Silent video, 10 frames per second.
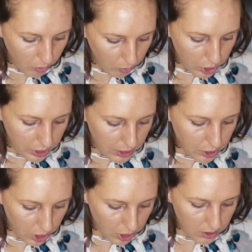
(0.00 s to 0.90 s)
which
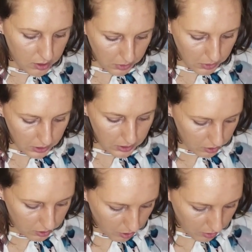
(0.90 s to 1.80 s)
has just been
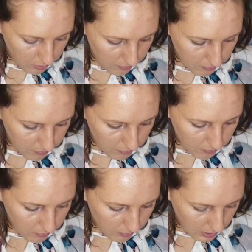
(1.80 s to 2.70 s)
installed?
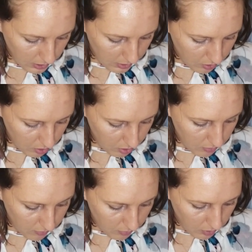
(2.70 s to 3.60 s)
Answer: